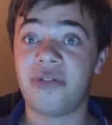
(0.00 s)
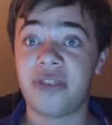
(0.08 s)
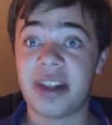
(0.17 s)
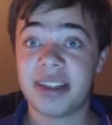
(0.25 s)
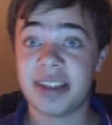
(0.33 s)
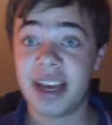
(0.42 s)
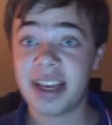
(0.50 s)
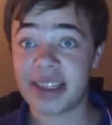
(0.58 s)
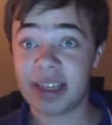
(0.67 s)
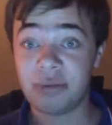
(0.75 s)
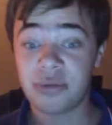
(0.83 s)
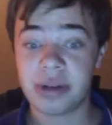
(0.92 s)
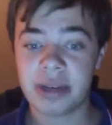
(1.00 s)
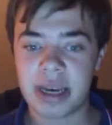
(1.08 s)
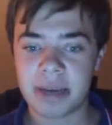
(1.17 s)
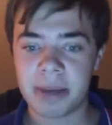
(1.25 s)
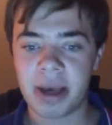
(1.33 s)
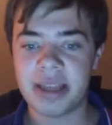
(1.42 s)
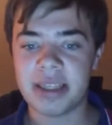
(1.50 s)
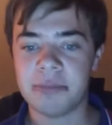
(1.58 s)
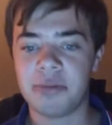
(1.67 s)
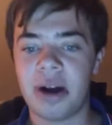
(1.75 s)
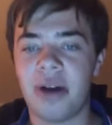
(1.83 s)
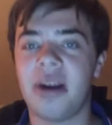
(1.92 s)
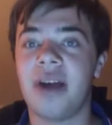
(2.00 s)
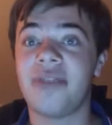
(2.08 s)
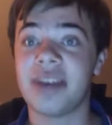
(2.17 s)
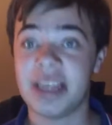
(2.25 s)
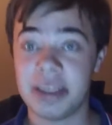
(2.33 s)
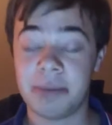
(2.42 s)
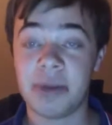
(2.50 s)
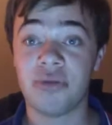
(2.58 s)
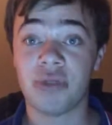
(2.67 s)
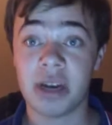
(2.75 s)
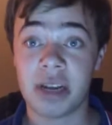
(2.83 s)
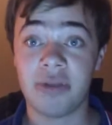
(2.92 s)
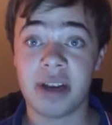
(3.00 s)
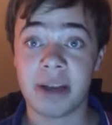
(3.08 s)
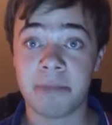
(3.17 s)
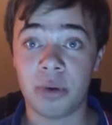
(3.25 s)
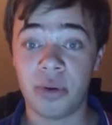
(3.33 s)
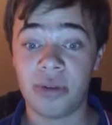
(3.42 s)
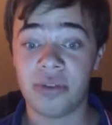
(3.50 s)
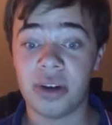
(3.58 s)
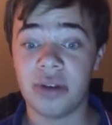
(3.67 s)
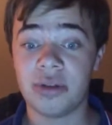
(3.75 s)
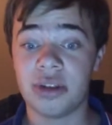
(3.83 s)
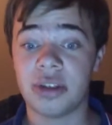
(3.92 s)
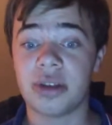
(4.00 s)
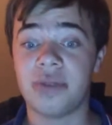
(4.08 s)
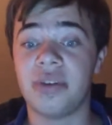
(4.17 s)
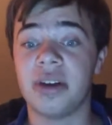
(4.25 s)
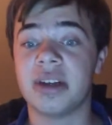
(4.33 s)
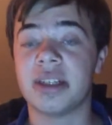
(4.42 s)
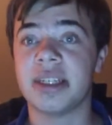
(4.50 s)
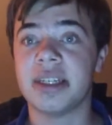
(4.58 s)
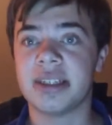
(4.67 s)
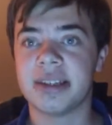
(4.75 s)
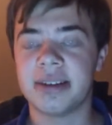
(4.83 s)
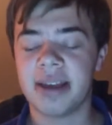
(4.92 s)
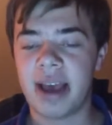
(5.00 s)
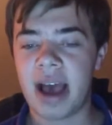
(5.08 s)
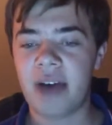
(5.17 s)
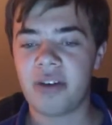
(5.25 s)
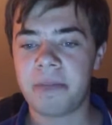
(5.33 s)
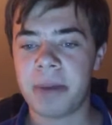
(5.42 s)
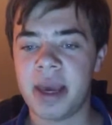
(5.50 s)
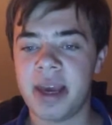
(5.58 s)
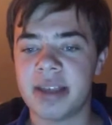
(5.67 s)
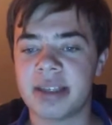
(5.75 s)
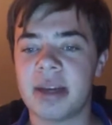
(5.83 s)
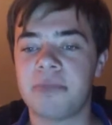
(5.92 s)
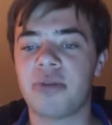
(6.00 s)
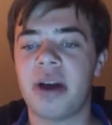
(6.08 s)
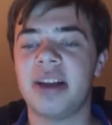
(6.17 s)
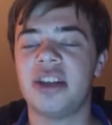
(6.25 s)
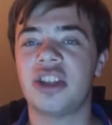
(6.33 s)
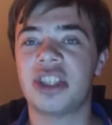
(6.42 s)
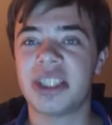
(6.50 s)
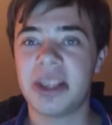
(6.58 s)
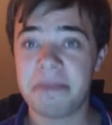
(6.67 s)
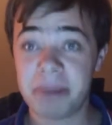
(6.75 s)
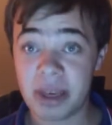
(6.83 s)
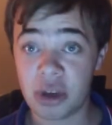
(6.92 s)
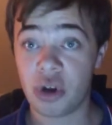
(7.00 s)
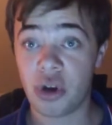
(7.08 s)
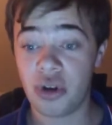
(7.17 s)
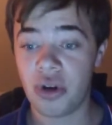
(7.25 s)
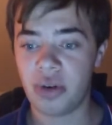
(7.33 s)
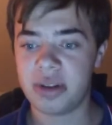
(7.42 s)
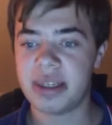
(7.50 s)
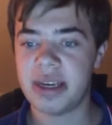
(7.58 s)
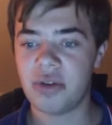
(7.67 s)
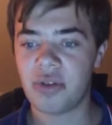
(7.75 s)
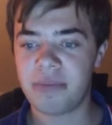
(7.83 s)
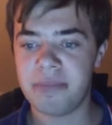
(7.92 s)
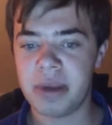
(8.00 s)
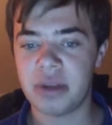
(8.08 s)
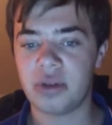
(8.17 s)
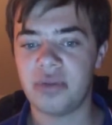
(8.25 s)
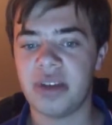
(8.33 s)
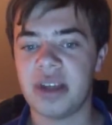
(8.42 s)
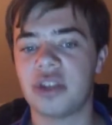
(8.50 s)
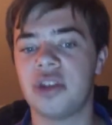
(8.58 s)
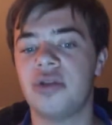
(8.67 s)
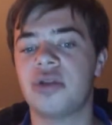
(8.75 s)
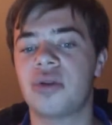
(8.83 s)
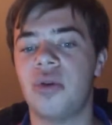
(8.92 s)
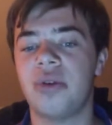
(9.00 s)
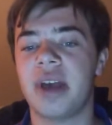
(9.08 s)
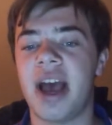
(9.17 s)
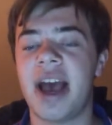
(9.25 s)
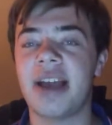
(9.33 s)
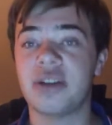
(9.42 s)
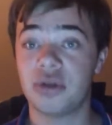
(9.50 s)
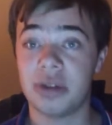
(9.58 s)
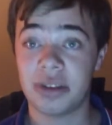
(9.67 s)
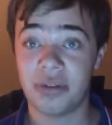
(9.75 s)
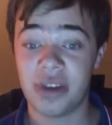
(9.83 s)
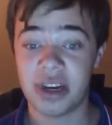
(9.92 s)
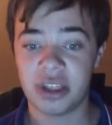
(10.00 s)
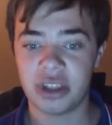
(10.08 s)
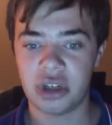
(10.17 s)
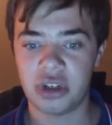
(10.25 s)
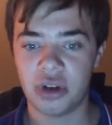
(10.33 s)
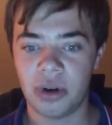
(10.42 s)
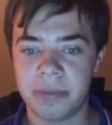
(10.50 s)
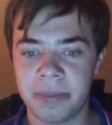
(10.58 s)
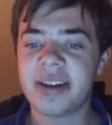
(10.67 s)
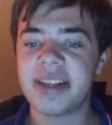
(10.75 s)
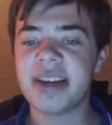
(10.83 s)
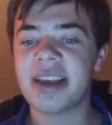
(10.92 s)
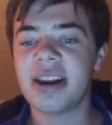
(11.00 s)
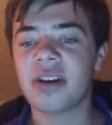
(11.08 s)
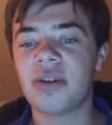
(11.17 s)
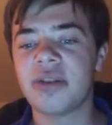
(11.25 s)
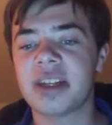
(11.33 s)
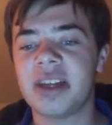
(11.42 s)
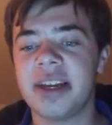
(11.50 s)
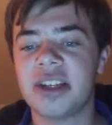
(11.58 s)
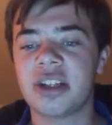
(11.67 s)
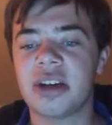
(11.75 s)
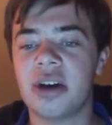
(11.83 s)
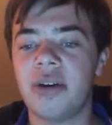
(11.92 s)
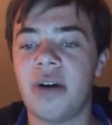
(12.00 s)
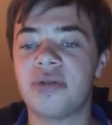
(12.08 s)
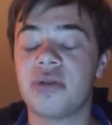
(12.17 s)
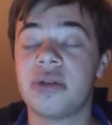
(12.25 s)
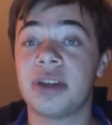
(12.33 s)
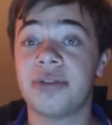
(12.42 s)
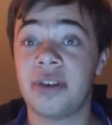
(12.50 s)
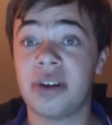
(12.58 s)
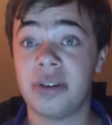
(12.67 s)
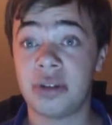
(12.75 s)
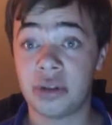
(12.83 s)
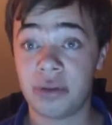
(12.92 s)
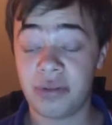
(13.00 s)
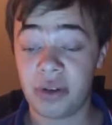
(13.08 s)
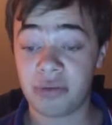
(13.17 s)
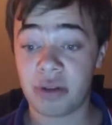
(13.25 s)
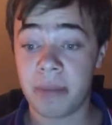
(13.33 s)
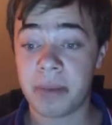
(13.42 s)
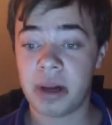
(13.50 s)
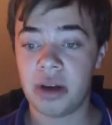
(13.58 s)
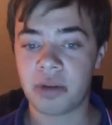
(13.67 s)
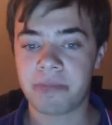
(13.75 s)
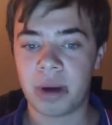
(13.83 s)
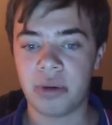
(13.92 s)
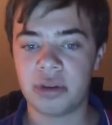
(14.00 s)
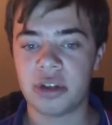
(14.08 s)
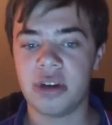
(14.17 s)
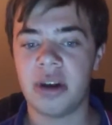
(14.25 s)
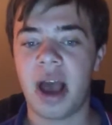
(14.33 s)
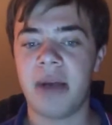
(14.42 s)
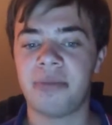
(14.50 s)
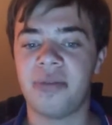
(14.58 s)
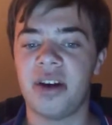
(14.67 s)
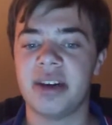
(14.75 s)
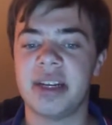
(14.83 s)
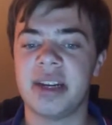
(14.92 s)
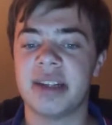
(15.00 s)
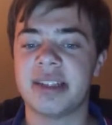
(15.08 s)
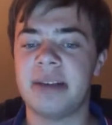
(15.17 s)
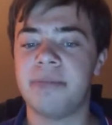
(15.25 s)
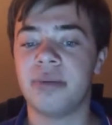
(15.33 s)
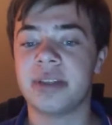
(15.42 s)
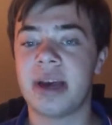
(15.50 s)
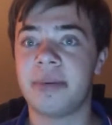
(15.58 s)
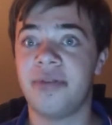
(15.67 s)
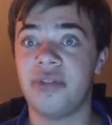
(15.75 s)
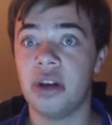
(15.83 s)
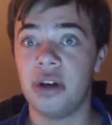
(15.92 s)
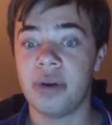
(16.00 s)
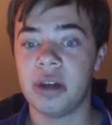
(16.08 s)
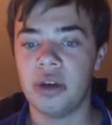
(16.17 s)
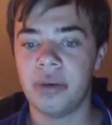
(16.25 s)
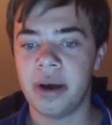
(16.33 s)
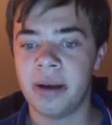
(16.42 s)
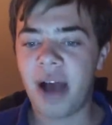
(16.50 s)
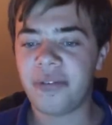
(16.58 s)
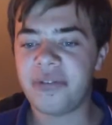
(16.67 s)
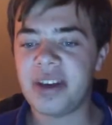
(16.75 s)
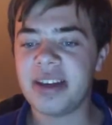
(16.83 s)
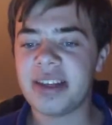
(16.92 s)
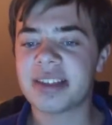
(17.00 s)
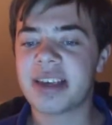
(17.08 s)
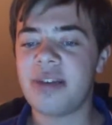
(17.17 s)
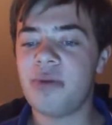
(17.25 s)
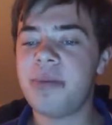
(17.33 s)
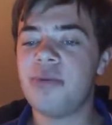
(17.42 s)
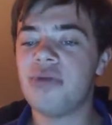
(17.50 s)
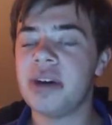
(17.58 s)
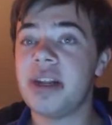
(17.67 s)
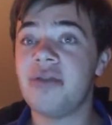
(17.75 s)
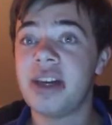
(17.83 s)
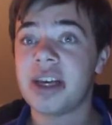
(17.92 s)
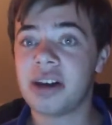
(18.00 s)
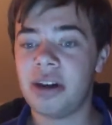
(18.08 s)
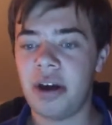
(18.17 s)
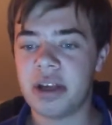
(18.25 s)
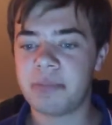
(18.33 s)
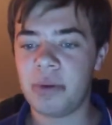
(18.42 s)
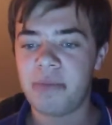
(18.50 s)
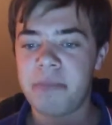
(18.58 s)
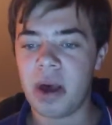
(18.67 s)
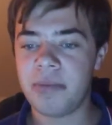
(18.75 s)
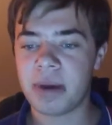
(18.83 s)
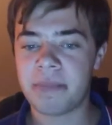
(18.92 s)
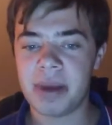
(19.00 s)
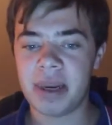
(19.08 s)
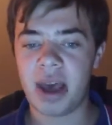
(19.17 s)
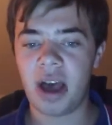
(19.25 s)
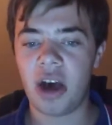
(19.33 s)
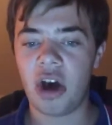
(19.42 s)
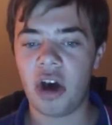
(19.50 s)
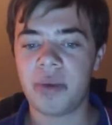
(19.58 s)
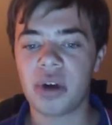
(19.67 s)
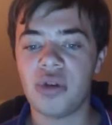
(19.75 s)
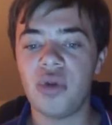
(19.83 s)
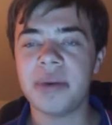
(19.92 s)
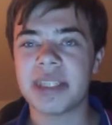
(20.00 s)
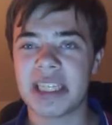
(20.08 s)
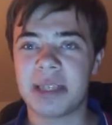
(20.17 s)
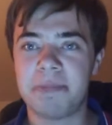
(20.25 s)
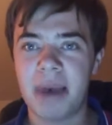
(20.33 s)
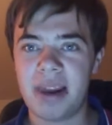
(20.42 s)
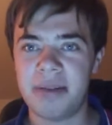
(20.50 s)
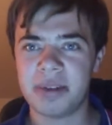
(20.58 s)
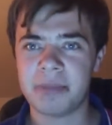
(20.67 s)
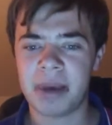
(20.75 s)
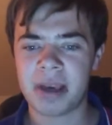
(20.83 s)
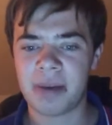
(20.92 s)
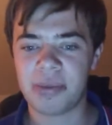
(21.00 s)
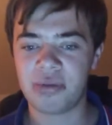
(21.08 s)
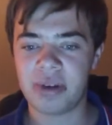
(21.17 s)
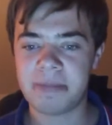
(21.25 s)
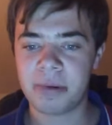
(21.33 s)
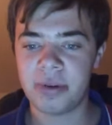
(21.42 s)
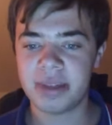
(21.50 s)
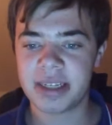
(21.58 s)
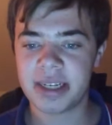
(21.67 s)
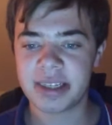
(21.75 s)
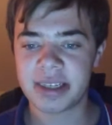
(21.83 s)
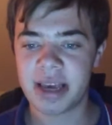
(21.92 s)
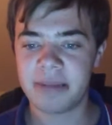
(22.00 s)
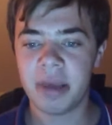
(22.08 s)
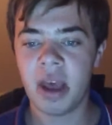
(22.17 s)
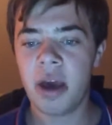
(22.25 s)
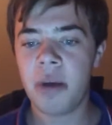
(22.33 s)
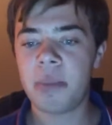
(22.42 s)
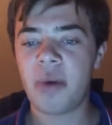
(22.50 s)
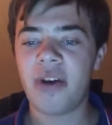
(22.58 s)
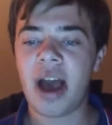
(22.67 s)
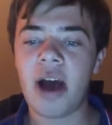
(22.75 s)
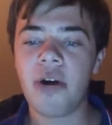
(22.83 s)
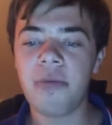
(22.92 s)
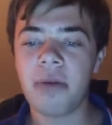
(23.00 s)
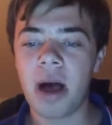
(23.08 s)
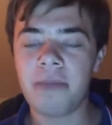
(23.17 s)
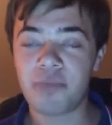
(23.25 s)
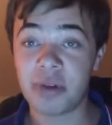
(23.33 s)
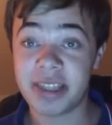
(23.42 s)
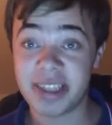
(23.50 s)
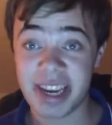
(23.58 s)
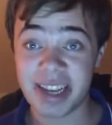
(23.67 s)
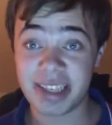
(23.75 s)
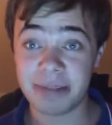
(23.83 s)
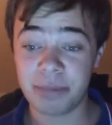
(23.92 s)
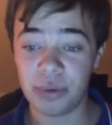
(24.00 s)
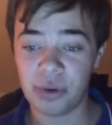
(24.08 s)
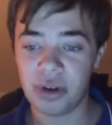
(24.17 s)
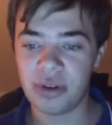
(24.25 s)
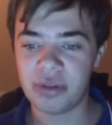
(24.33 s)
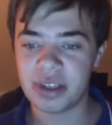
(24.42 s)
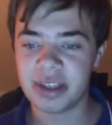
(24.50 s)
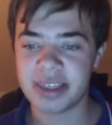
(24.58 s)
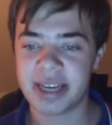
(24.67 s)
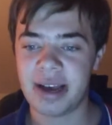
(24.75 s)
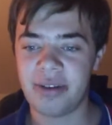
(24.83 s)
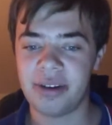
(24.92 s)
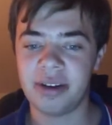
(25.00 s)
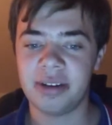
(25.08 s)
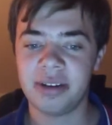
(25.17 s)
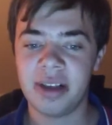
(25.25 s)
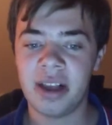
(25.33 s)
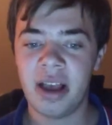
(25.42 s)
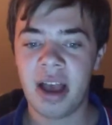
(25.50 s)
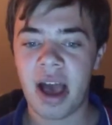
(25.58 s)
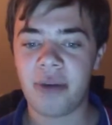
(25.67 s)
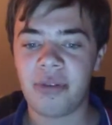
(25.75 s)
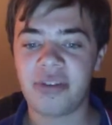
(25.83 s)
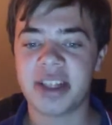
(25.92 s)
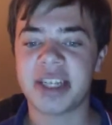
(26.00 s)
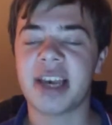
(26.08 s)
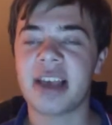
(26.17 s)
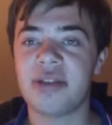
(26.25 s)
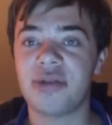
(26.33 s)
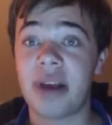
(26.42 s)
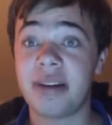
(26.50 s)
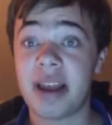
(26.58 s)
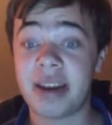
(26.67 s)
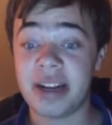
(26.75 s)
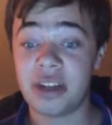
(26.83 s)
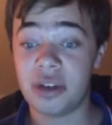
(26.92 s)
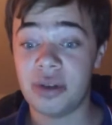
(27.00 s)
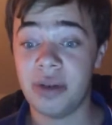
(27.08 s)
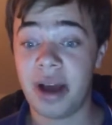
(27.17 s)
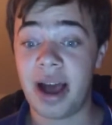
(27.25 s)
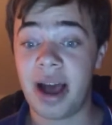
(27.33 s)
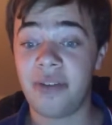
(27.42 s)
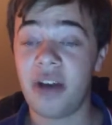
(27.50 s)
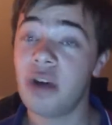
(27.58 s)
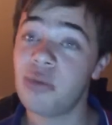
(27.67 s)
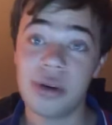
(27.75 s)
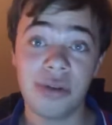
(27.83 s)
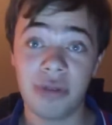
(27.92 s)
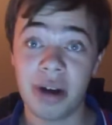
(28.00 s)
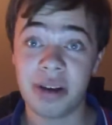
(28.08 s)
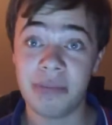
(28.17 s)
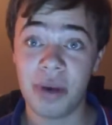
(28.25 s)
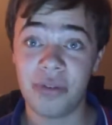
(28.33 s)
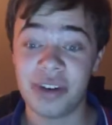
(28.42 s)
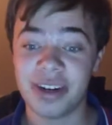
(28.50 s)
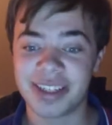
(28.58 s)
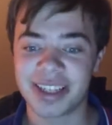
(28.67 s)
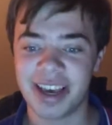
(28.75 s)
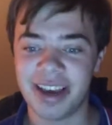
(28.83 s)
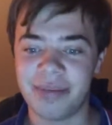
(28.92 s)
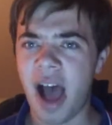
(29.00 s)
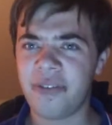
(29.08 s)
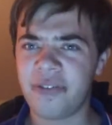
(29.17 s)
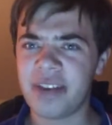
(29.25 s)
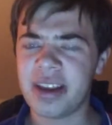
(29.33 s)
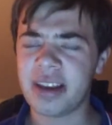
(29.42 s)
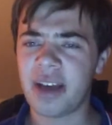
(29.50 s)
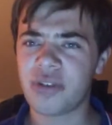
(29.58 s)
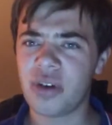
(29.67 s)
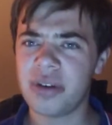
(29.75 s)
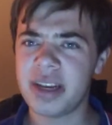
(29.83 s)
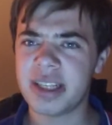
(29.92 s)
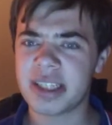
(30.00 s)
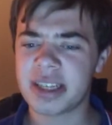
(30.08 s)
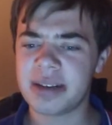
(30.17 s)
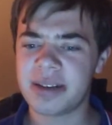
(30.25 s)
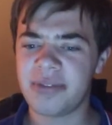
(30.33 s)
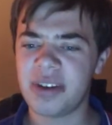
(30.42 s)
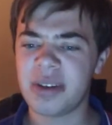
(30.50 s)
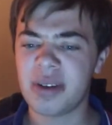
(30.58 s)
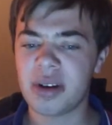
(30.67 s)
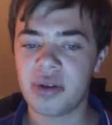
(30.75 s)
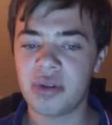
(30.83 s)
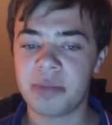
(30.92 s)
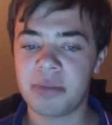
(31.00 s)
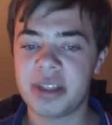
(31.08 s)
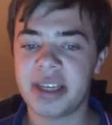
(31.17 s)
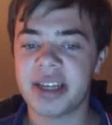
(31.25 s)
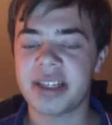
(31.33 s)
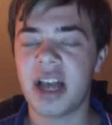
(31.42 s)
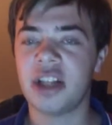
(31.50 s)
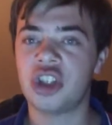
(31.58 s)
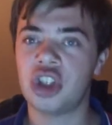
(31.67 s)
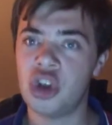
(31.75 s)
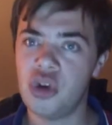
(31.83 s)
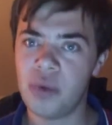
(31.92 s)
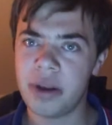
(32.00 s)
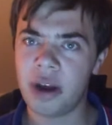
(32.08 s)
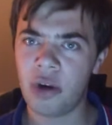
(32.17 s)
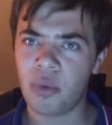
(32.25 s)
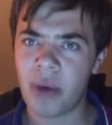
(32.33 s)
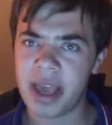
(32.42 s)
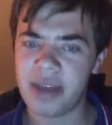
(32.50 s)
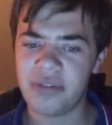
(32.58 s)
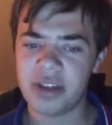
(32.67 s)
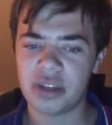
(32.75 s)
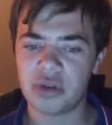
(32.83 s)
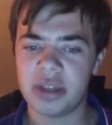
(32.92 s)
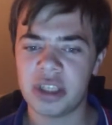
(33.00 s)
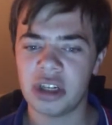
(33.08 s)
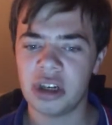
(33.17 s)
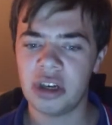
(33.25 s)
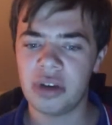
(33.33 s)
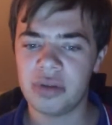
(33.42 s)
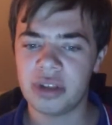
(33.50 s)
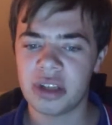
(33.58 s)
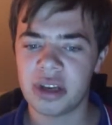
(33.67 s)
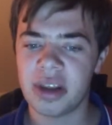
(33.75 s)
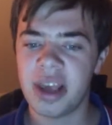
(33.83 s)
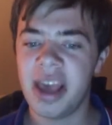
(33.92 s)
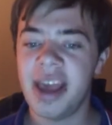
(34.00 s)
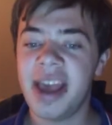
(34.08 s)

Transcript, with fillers: a fantastic free kick by Izzy Brown. I think he's been really, really important for Luton so far this season. However, Pearson and Bradley just simply could not deal with Mitrovic, who scored a hat-trick to finish the job. They did get a consolation goal after a ter terrific run by Luke Bolton, providing a simple tapping for Lua Lua. I think this game will be really, really close, but with Birmingham being at home, you can almost expect them to pick up three points in this game. But with how unpredictable Luton Town are, and with the attacking threat that they do have, I wouldn't write them off in this game. I think I've got an instinct. I'm mainly going to predict a two one away victory to Luton.